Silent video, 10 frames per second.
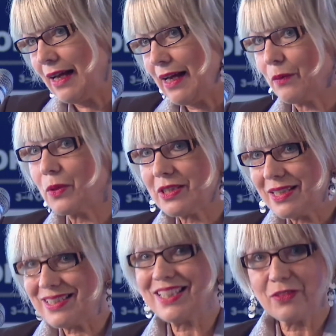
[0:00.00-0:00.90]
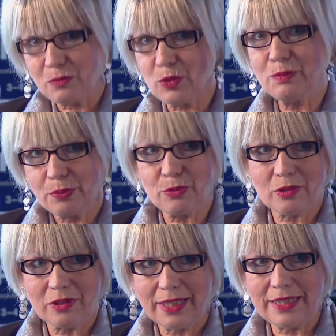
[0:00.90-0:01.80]
and what is even more
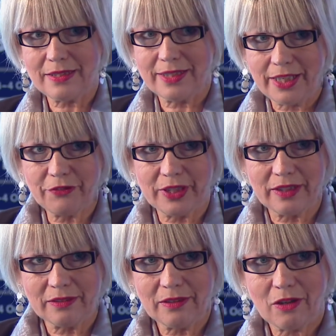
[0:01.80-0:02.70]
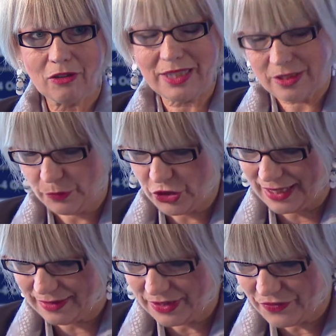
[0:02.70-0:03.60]
important, it's delivering on its
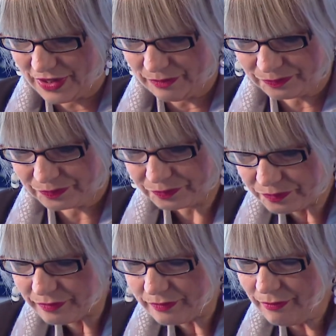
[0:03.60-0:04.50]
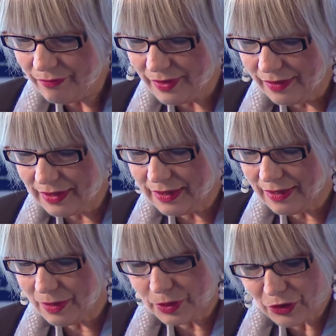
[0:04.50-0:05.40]
objectives.
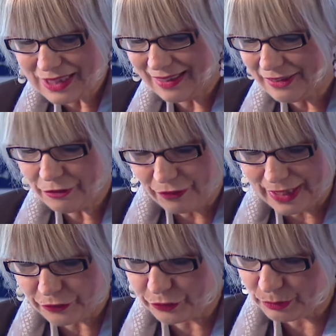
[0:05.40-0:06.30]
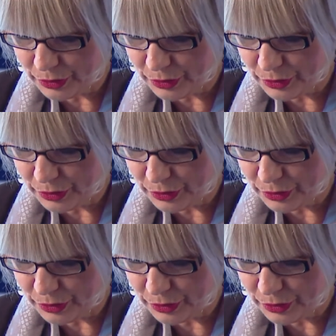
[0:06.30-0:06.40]
I will not hide the fact from